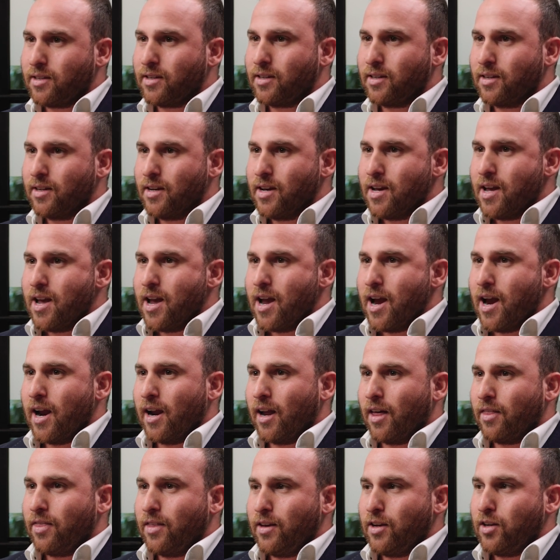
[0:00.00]
And
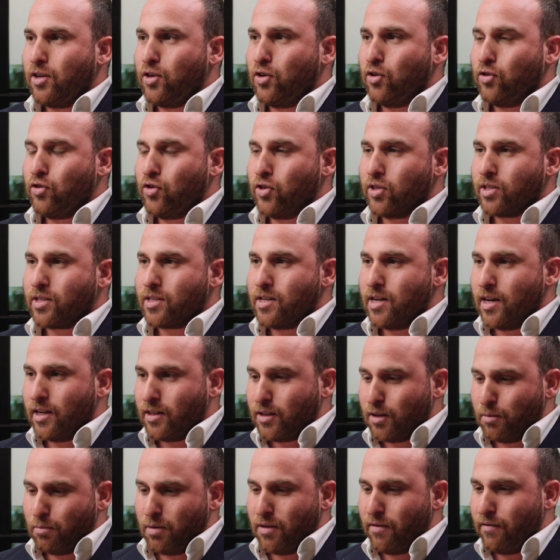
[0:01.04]
I think you just
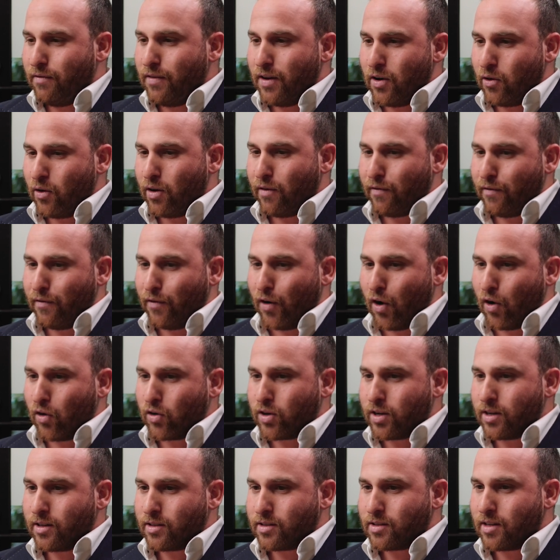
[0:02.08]
need to be very
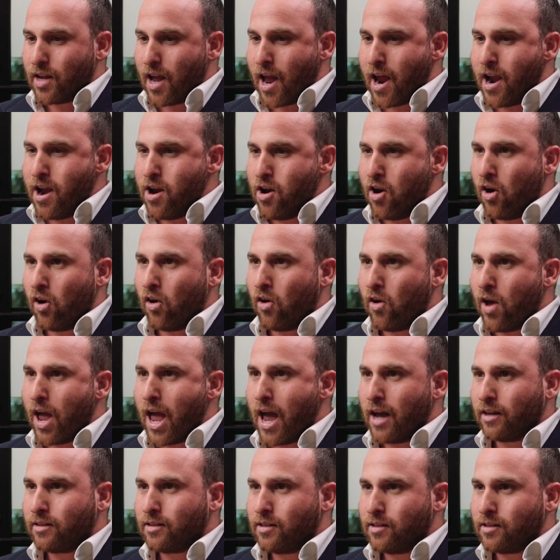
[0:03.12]
focused and know
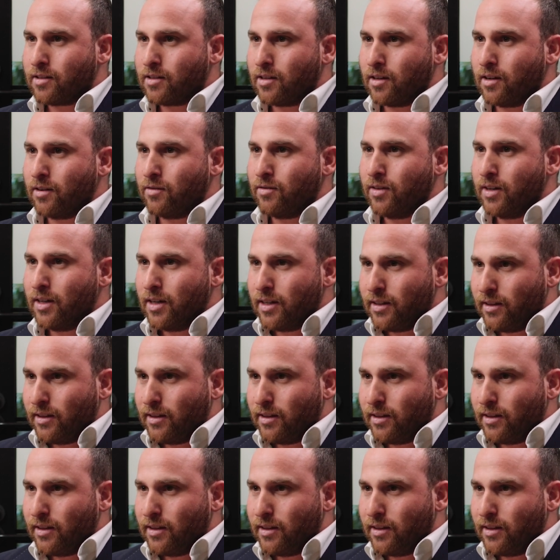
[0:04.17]
how to sort of